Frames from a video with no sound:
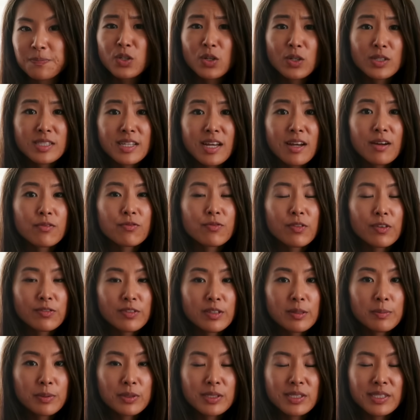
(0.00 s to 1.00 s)
Turns out
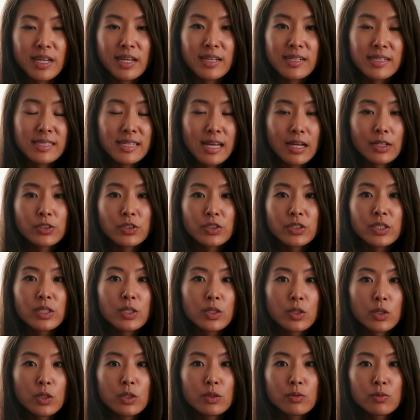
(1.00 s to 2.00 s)
15% is actually a
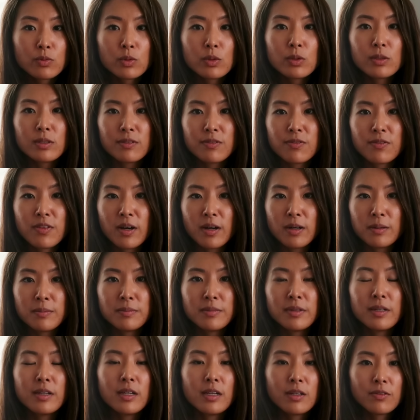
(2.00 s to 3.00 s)
good rule of
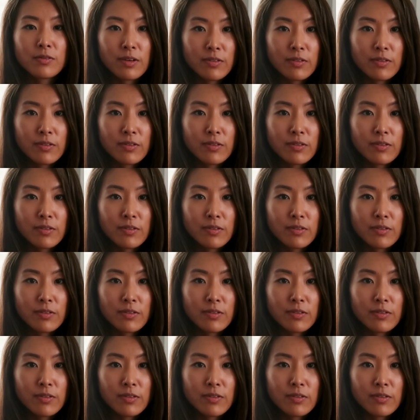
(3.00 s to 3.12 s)
thumb,